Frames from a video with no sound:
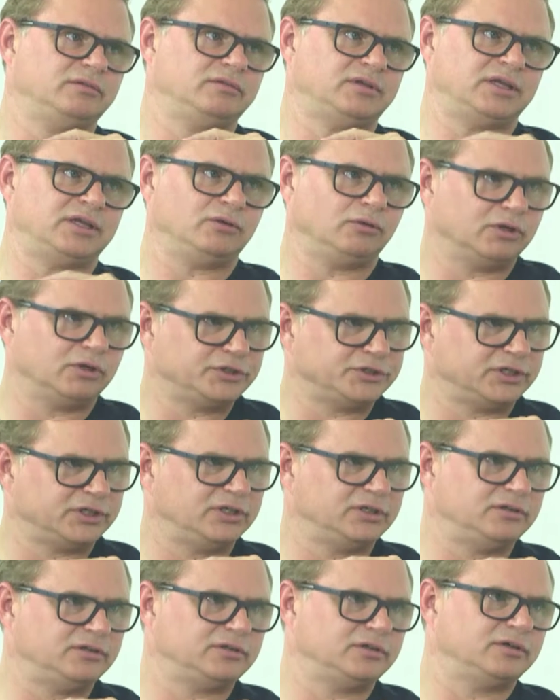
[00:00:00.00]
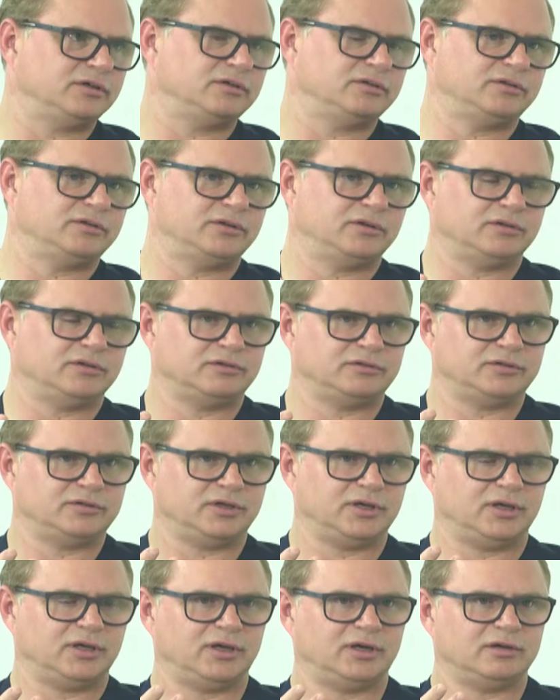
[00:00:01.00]
technology
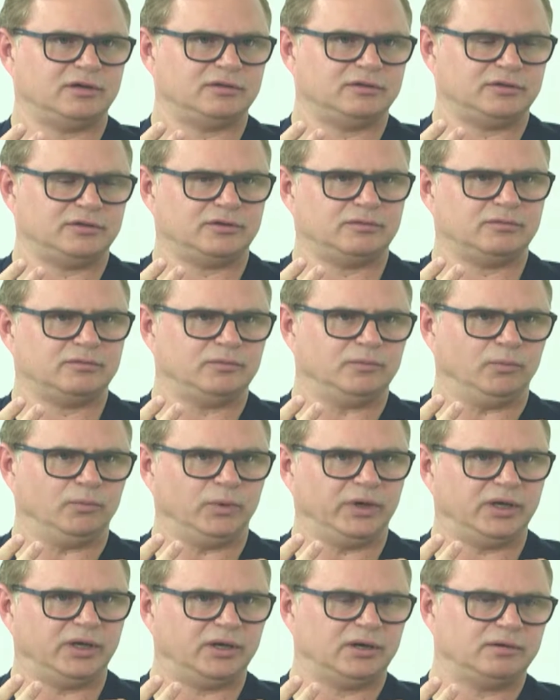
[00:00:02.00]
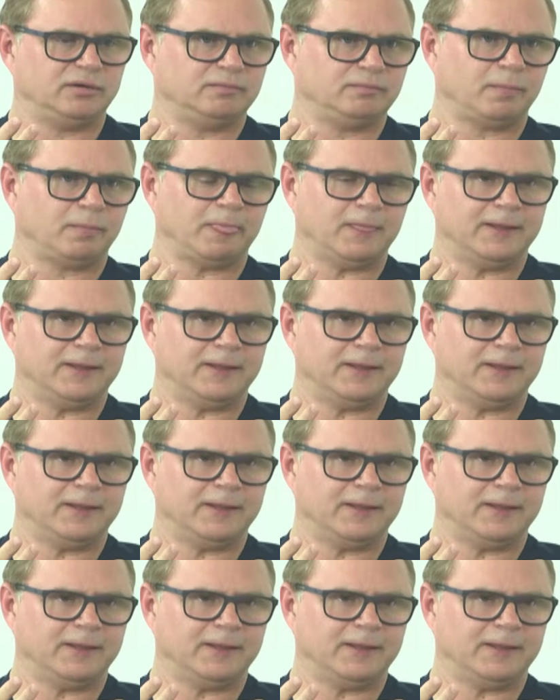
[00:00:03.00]
that we're